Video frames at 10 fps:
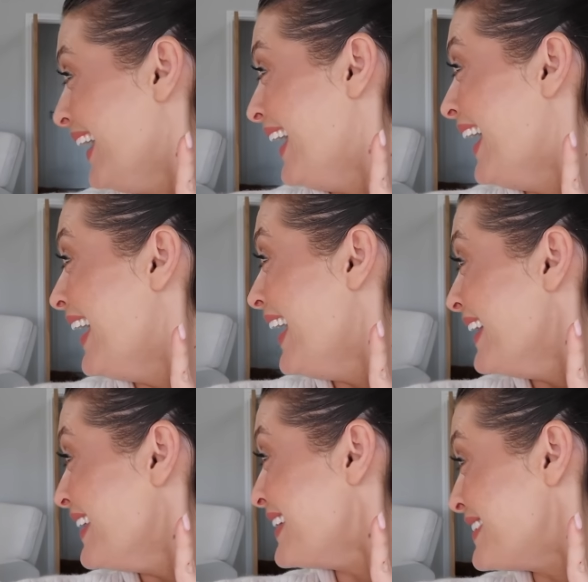
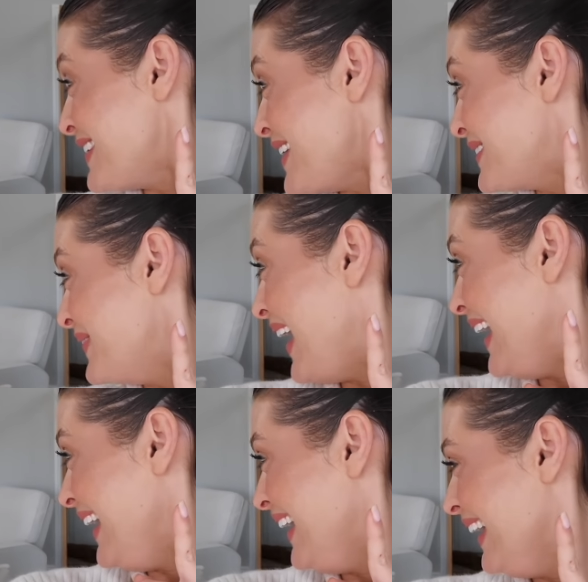Excuse
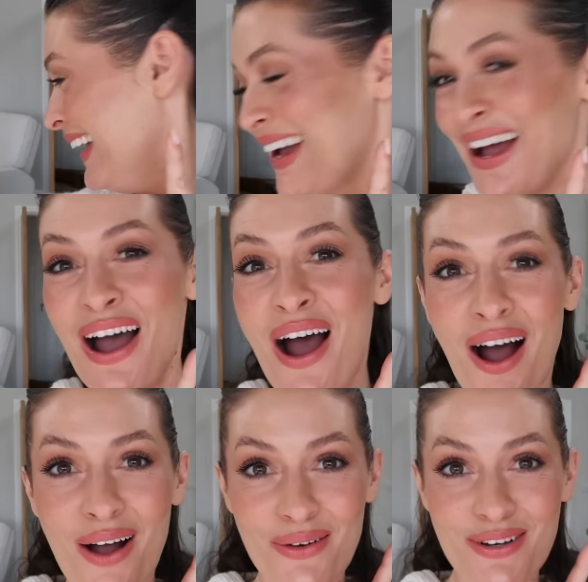me.
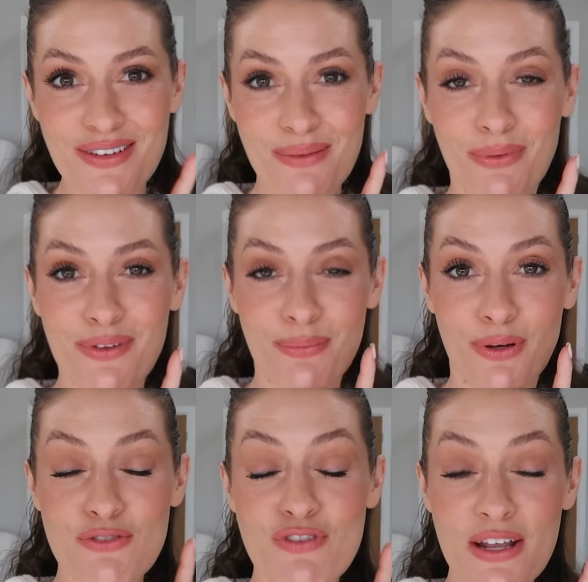I wanted to jump on this
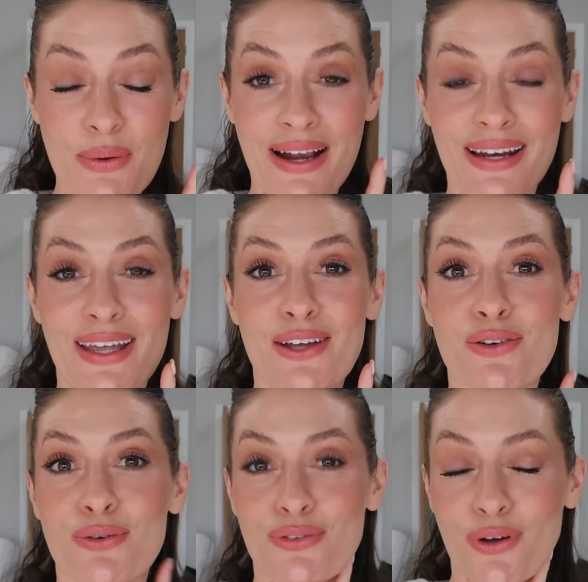morning really quickly
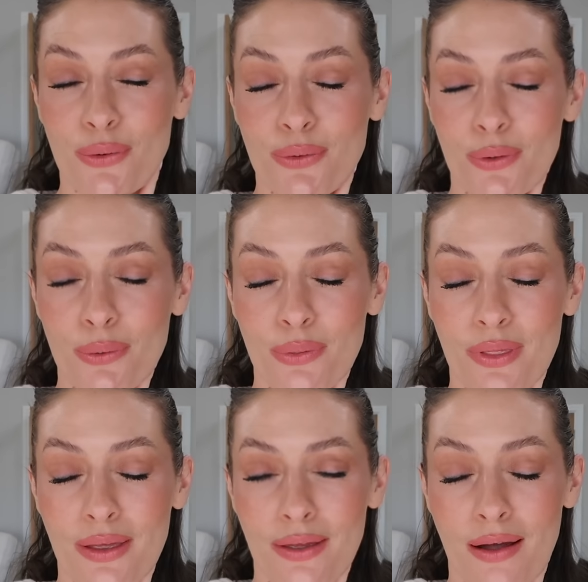to show you
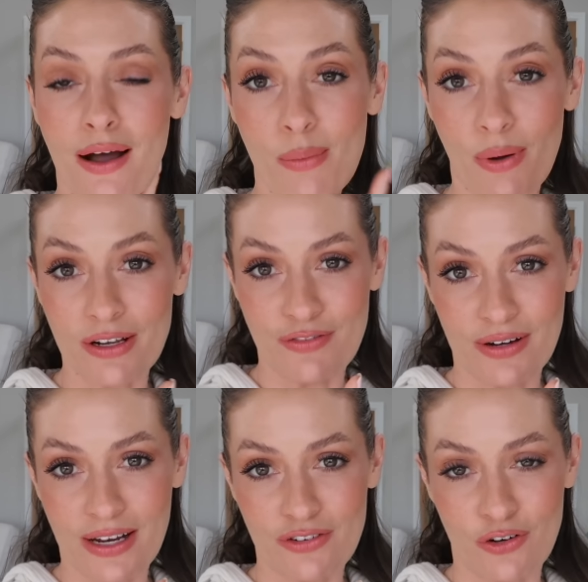the Armani
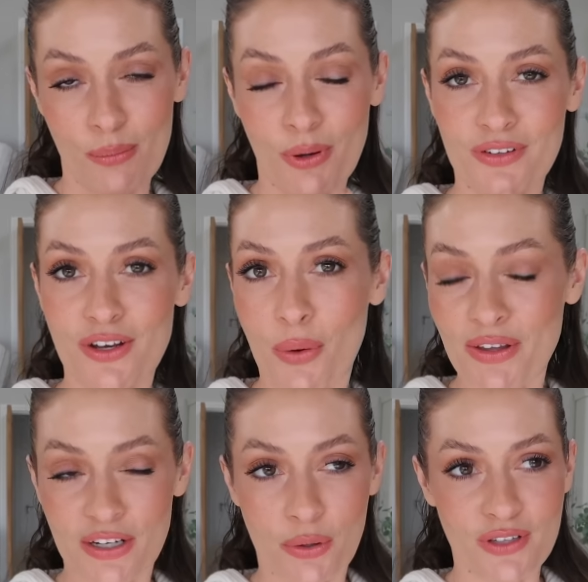foundation on, because I know
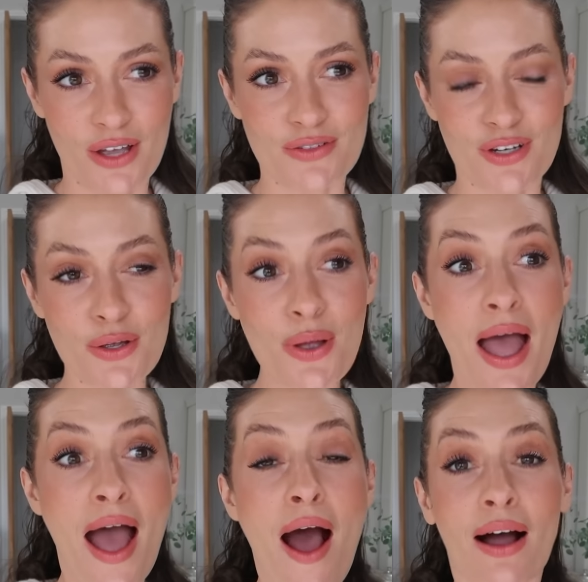I said I was going to.
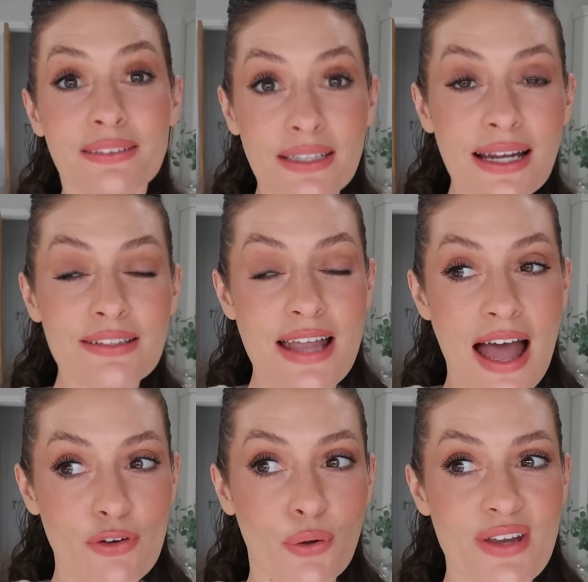I did actually
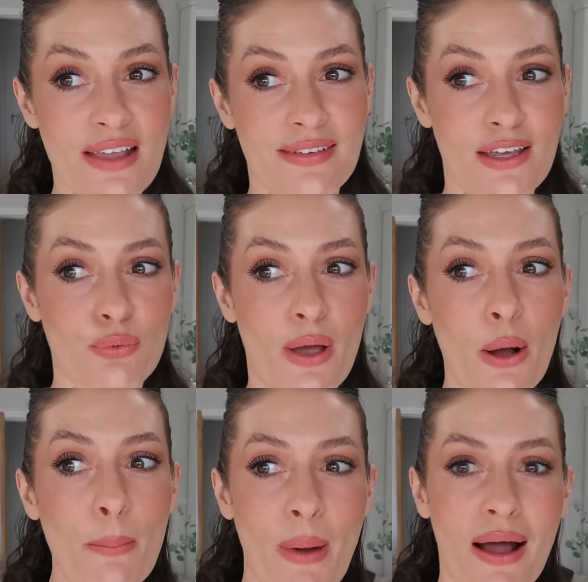have it on yesterday as
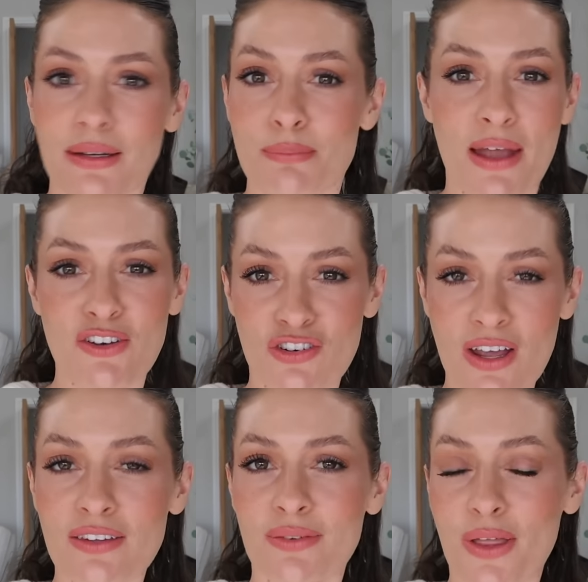well, but I didn't mention
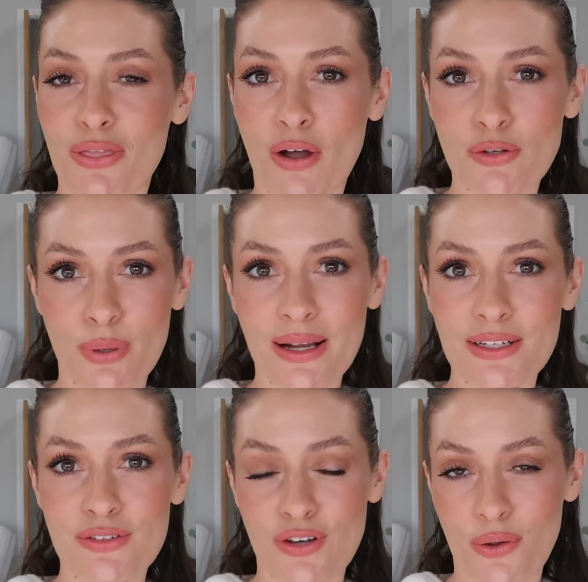it, so I thought I'd
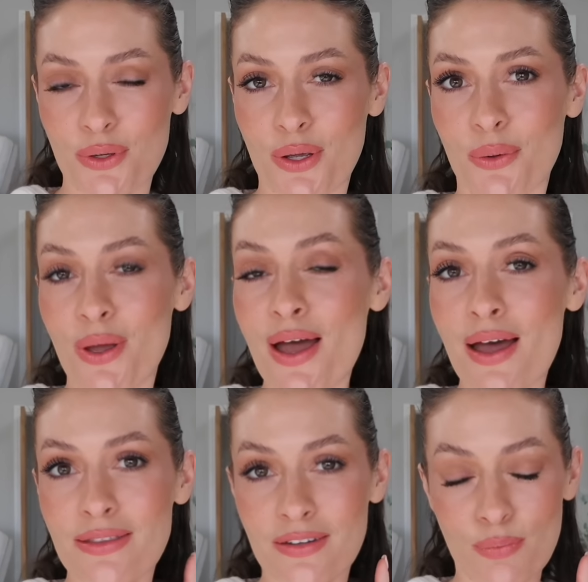quickly show you
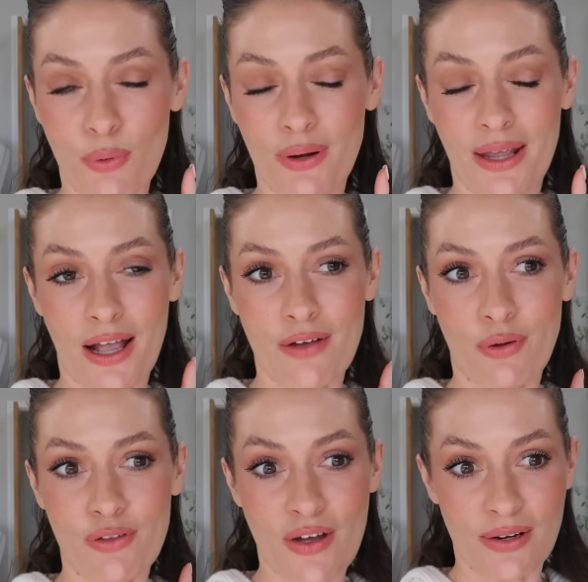this morning. I've
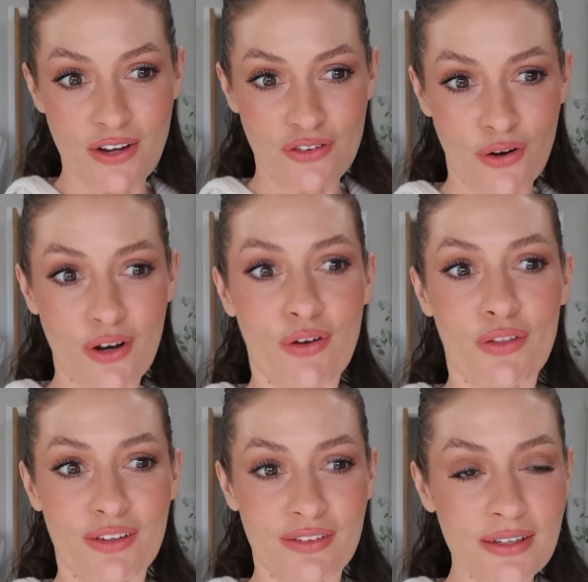got the foundation on, I've
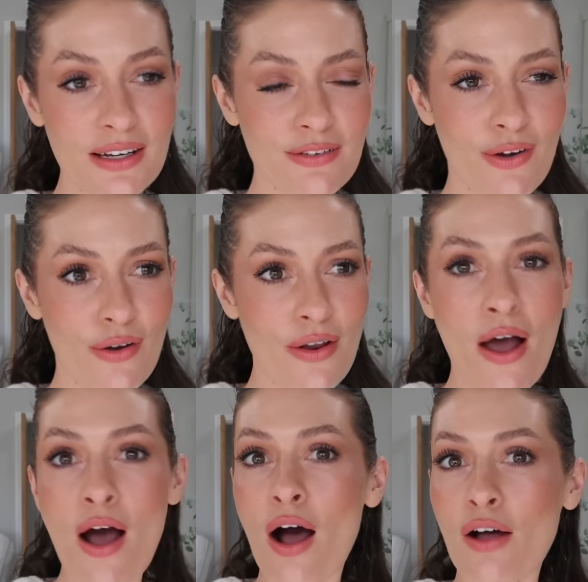got the concealer on,
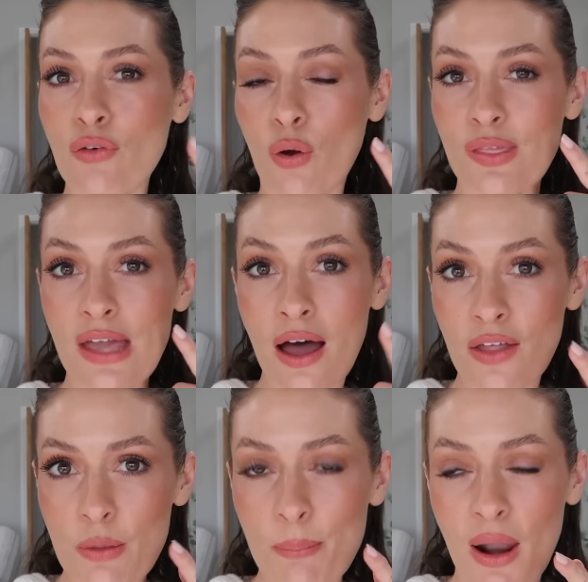I've got the
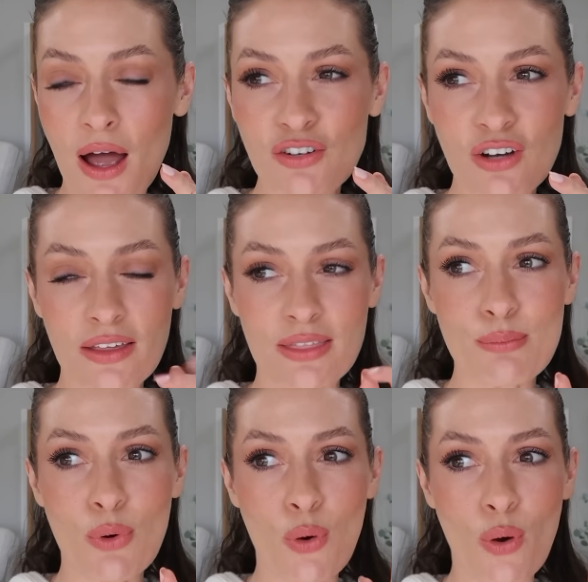other blush, like the
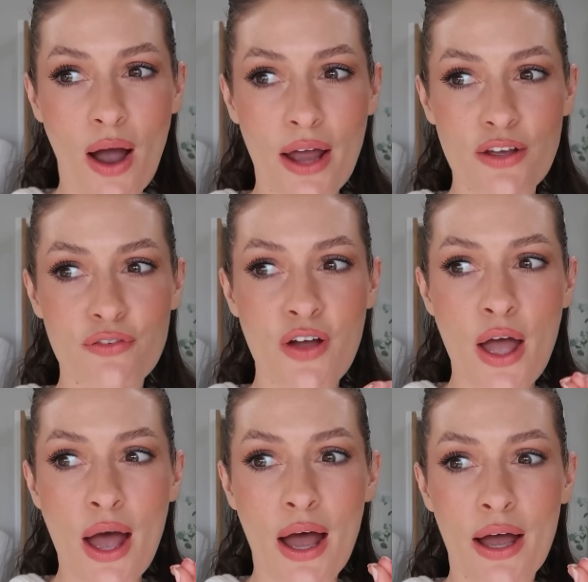more kind of
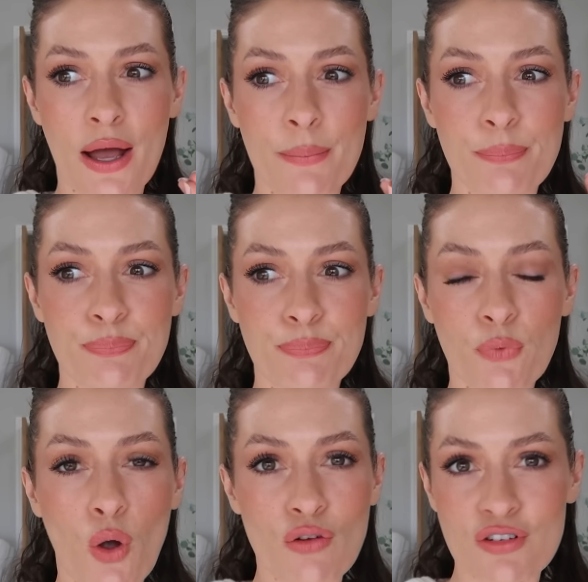
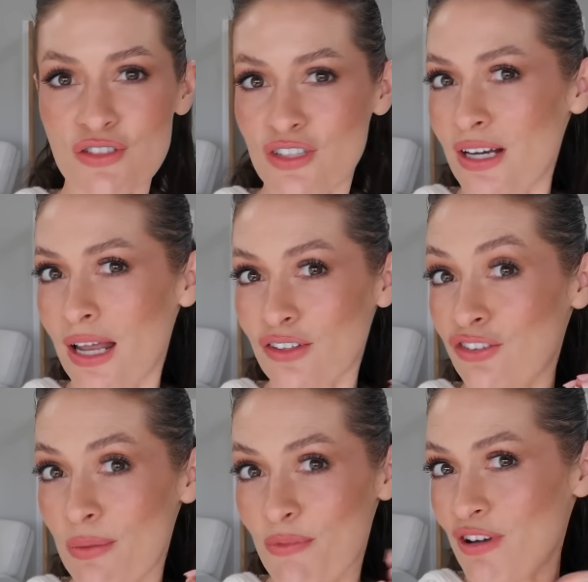orangey, like
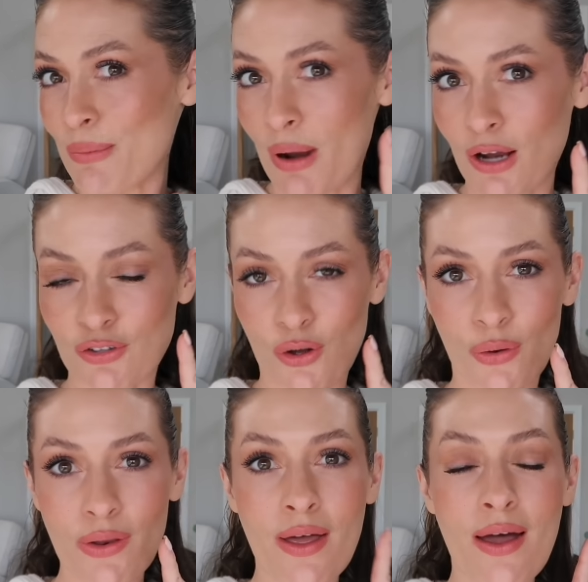shimmery blush on.